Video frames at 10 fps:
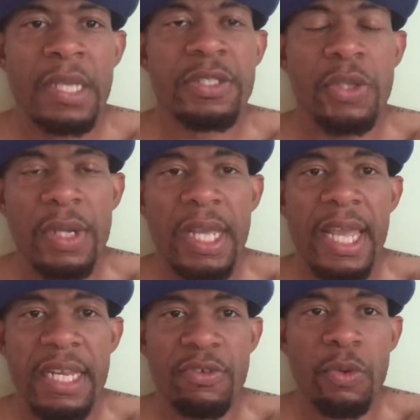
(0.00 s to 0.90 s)
So
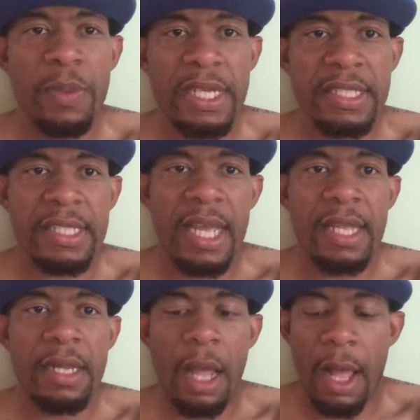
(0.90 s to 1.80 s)
Andy Ruiz
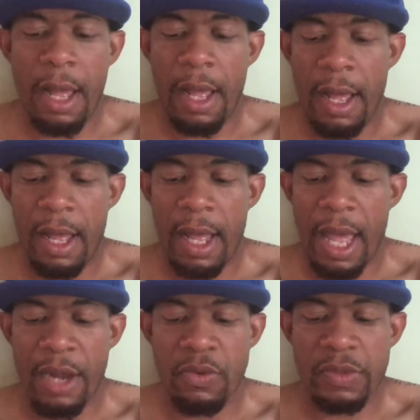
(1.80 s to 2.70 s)
said,
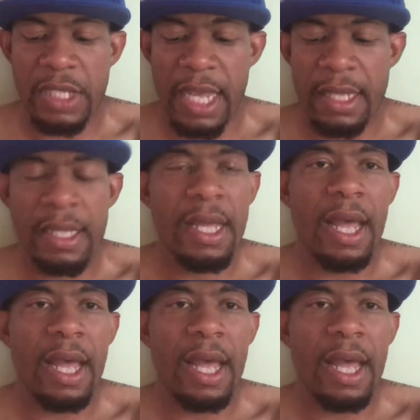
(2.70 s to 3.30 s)
I don't take,